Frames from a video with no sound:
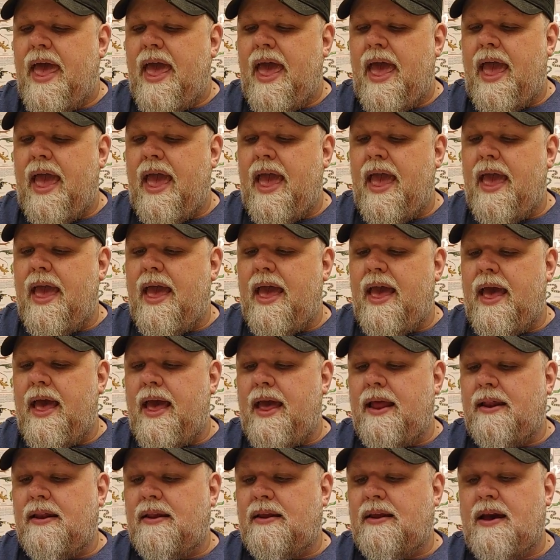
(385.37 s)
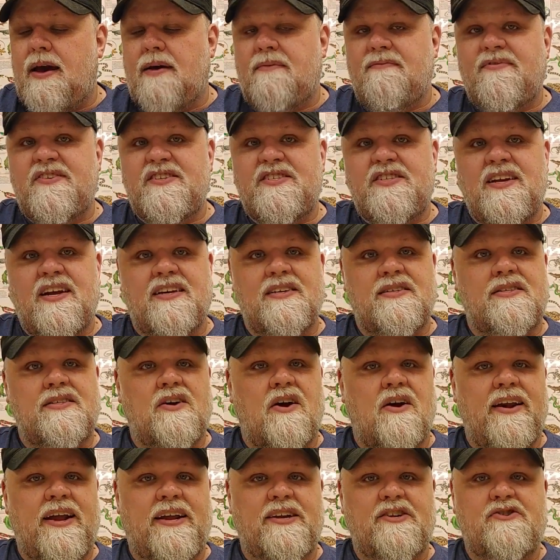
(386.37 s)
And come visit us.
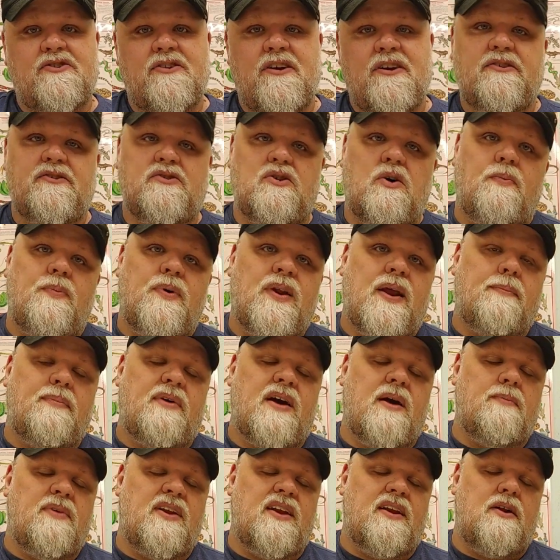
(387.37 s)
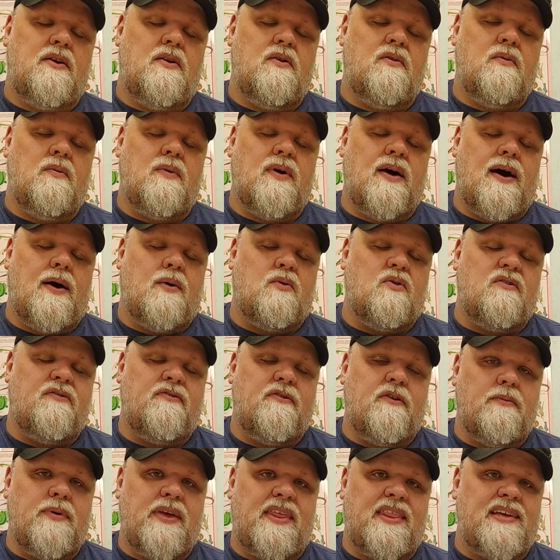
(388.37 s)
Our nature center is open. I'm coming to you. We're
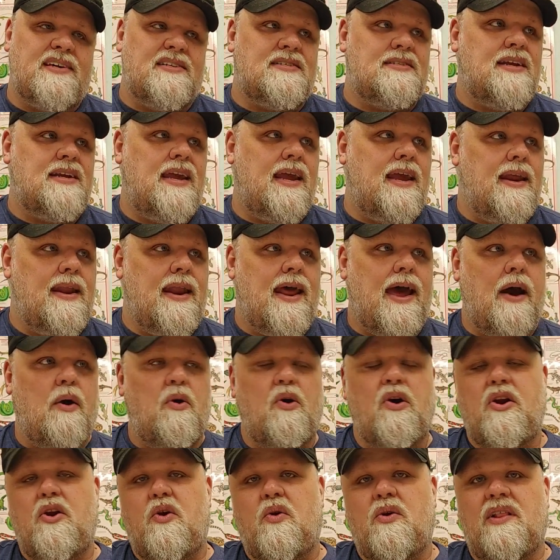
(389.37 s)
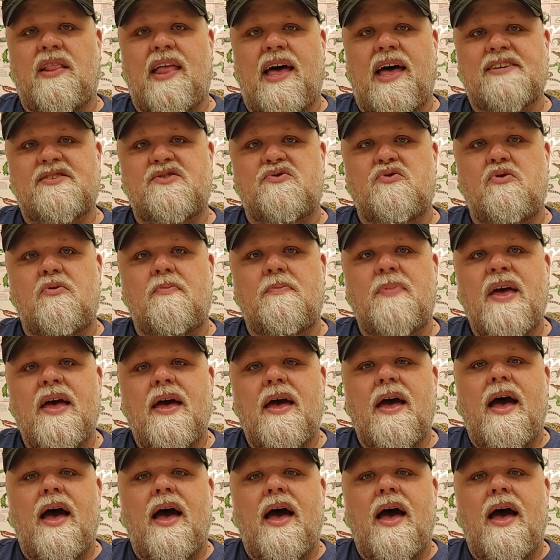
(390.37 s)
filming this in our new classroom.